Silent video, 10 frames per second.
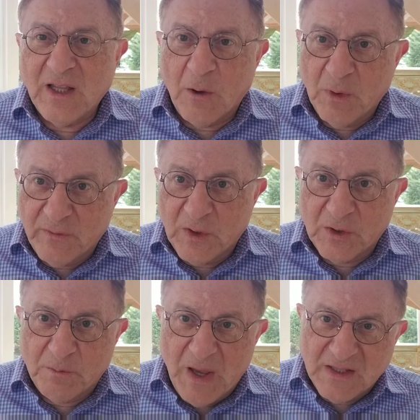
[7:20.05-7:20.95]

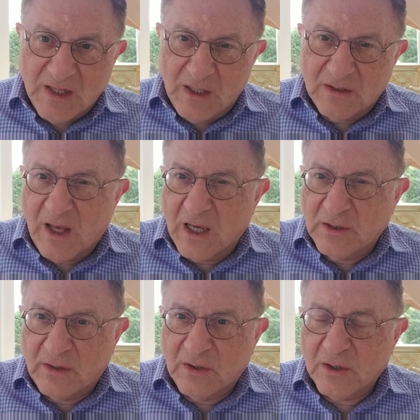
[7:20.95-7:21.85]
However, Basil
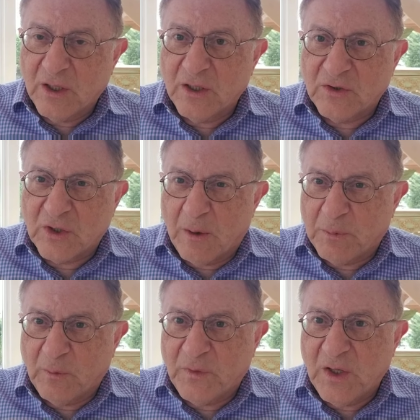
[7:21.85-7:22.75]
died a
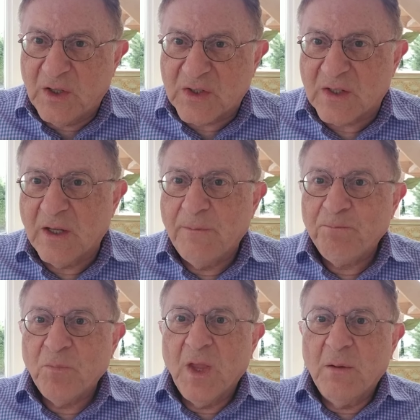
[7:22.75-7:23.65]
couple of years
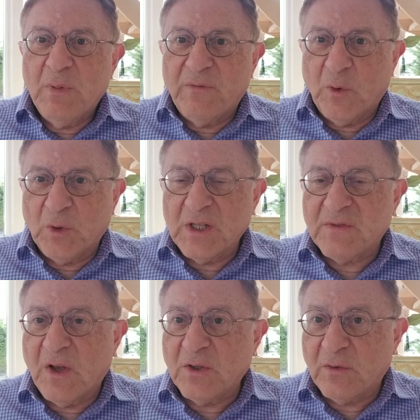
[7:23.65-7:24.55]
before his
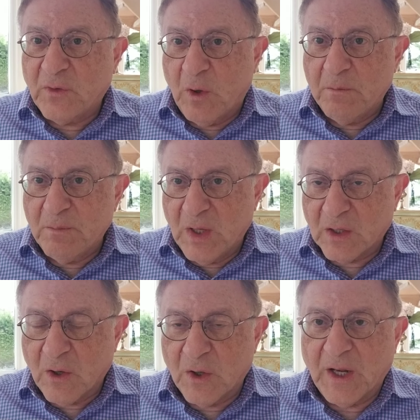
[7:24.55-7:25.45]
father from a
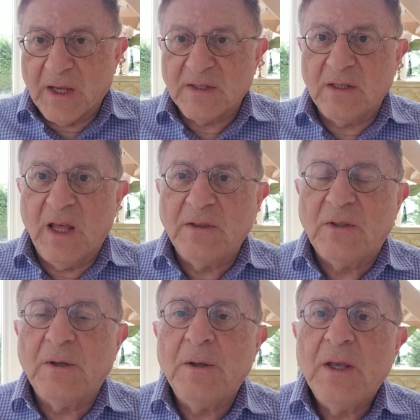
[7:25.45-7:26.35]
car
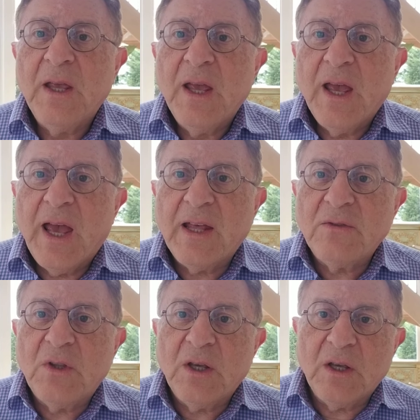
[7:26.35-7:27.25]
accident.
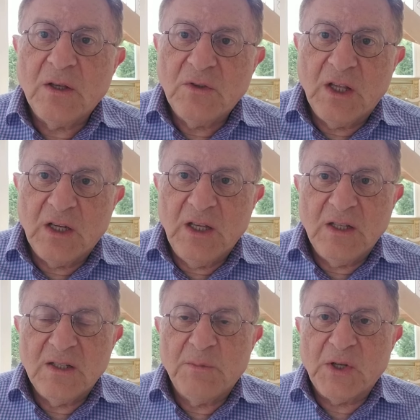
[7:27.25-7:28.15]
And there
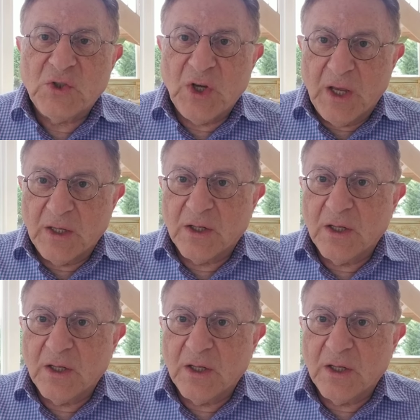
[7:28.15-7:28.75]
is Bashar.